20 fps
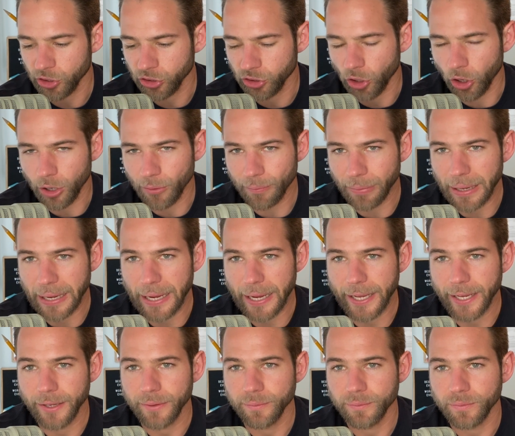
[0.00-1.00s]
to start
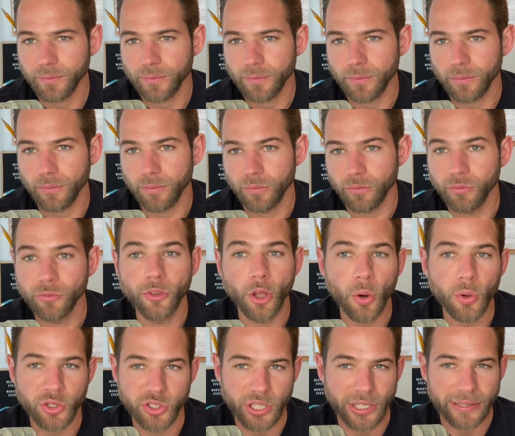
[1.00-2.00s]
by
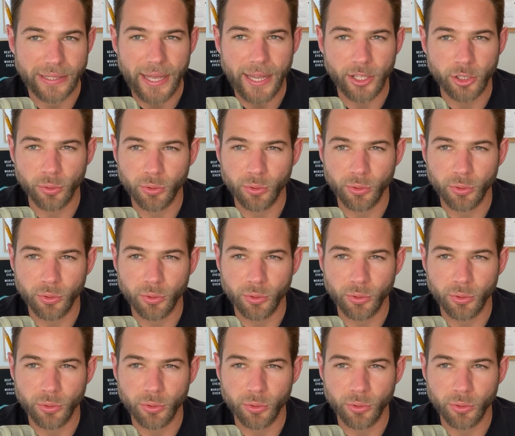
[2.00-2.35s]
noticing that.